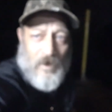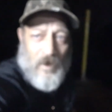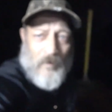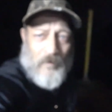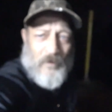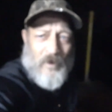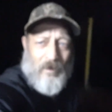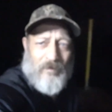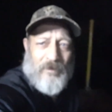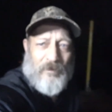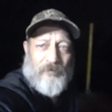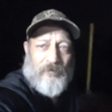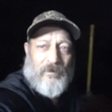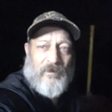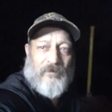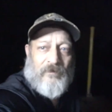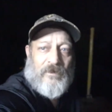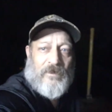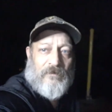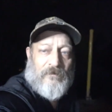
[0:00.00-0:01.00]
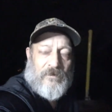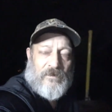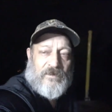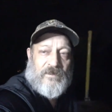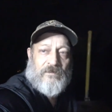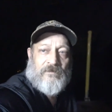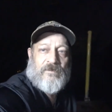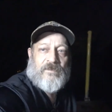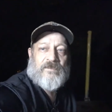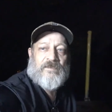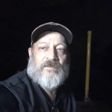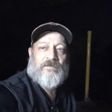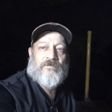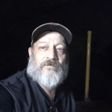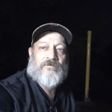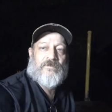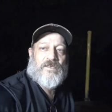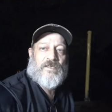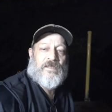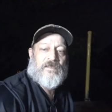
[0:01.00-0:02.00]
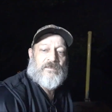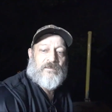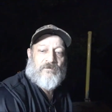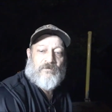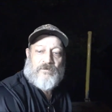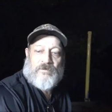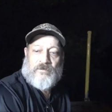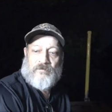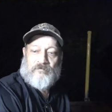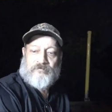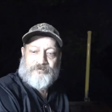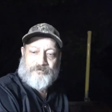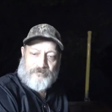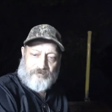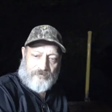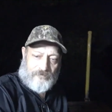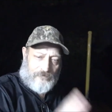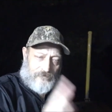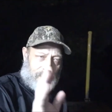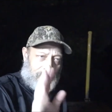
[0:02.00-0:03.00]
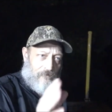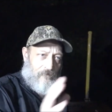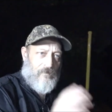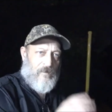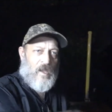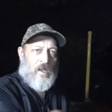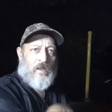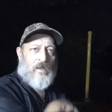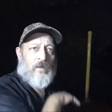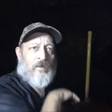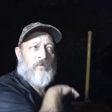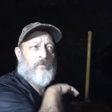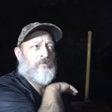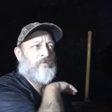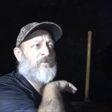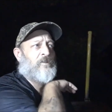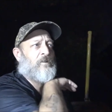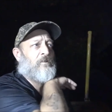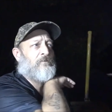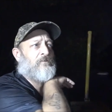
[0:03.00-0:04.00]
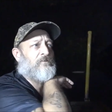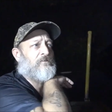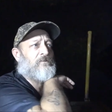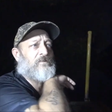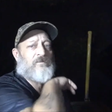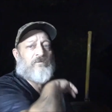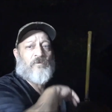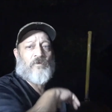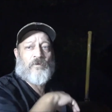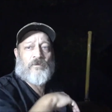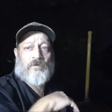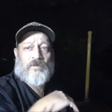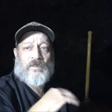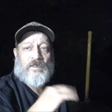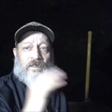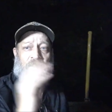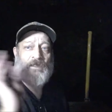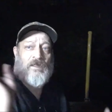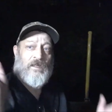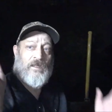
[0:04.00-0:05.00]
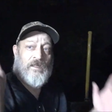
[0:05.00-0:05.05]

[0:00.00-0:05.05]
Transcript: I'll probably review it too because I told you guys I would. Um, but I'll do it tomorrow night.